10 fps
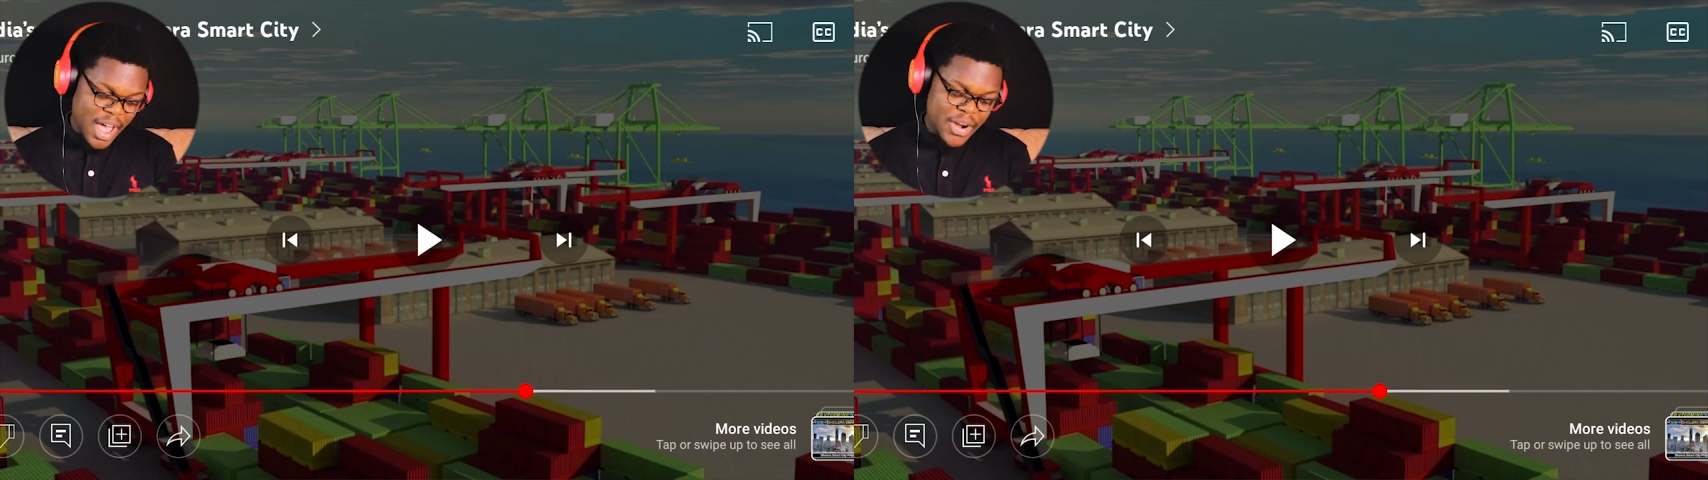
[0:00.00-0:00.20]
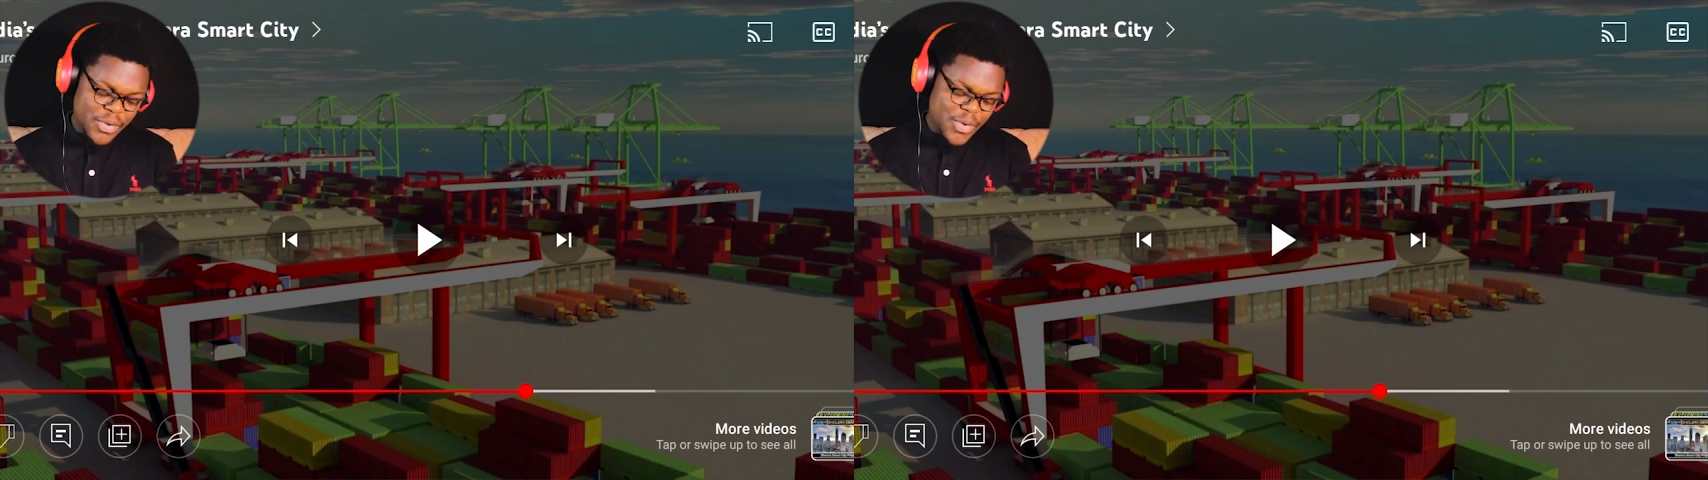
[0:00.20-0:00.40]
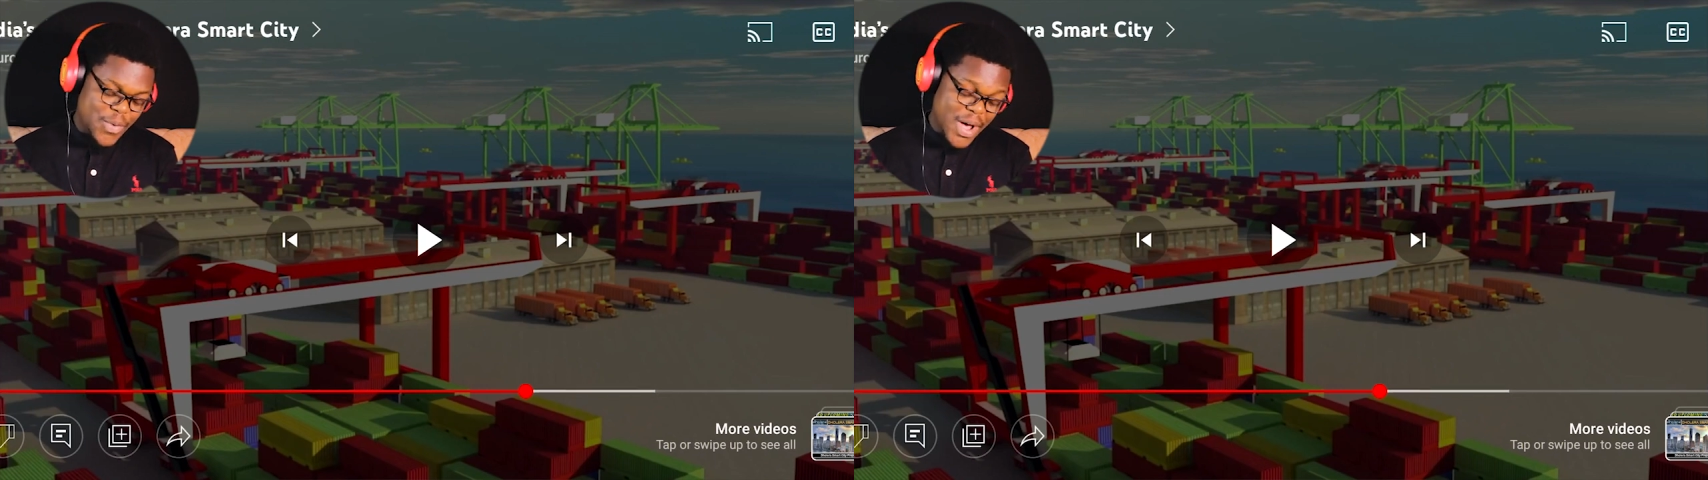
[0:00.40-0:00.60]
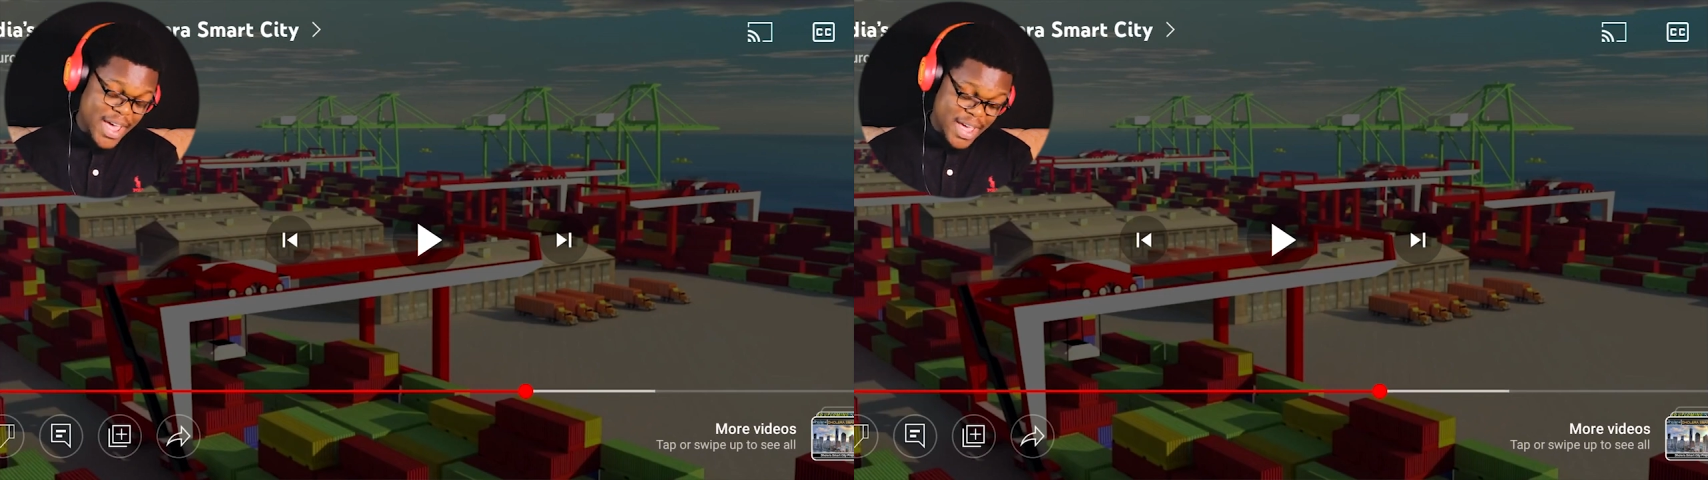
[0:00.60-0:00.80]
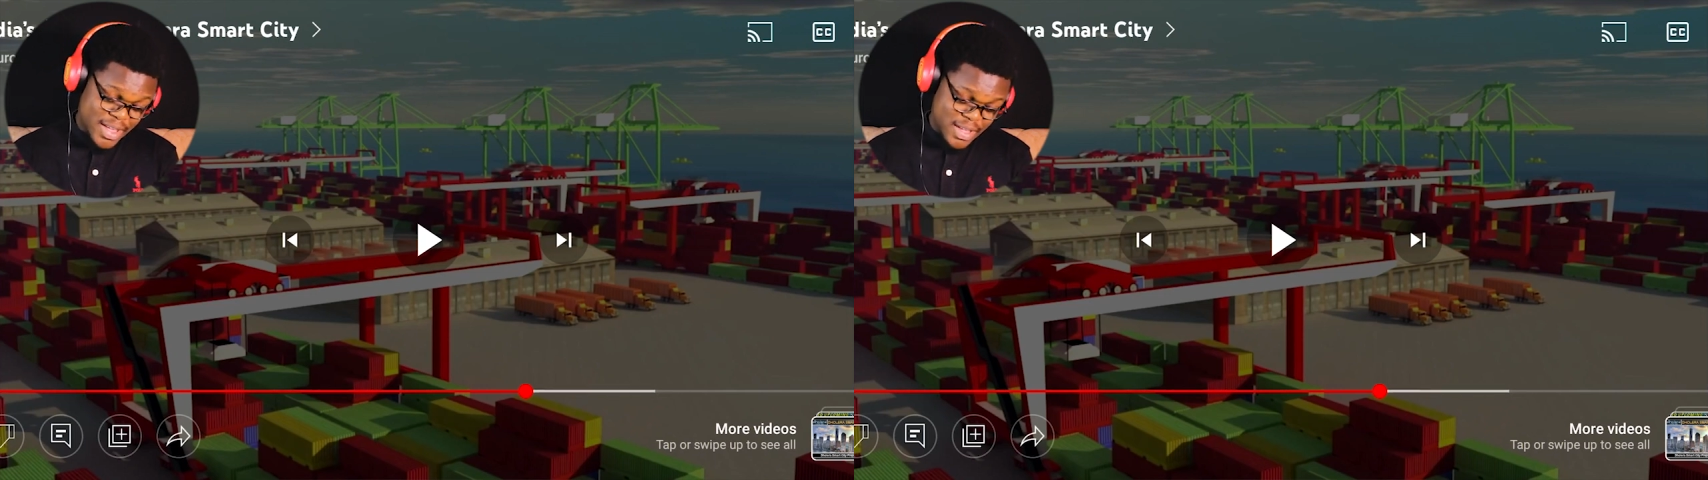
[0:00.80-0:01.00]
I don't know
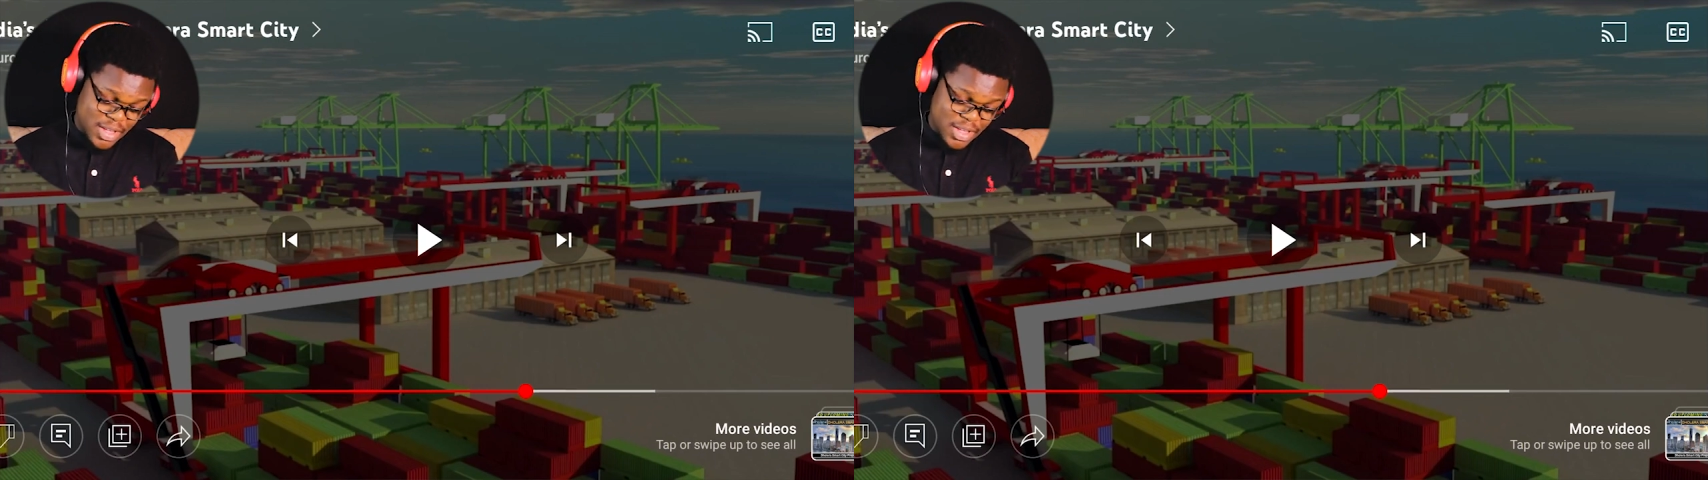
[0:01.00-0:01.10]
why,